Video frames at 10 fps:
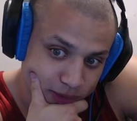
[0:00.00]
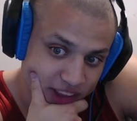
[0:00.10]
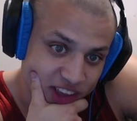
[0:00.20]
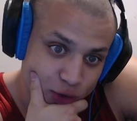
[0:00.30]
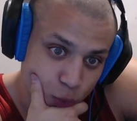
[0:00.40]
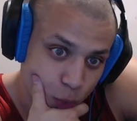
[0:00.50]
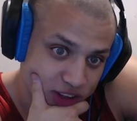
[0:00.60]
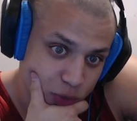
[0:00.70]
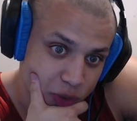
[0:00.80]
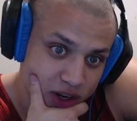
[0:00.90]
is
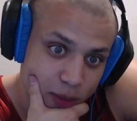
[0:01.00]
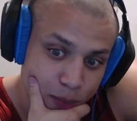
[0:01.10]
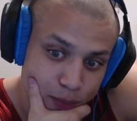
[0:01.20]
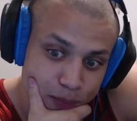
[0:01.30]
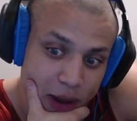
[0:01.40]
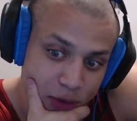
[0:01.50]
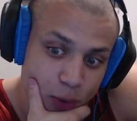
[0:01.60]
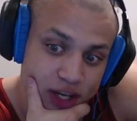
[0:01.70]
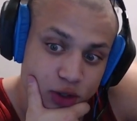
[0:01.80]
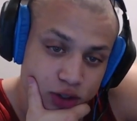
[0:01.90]
what we are probably
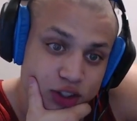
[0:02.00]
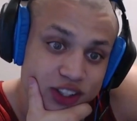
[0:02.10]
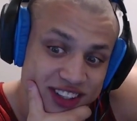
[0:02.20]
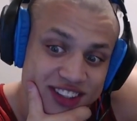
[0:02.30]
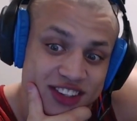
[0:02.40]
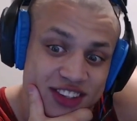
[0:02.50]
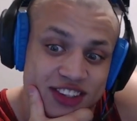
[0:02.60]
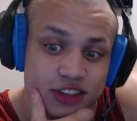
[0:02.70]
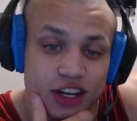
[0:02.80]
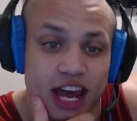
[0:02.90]
going
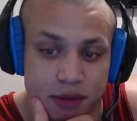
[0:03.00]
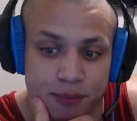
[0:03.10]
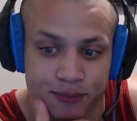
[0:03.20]
to name him.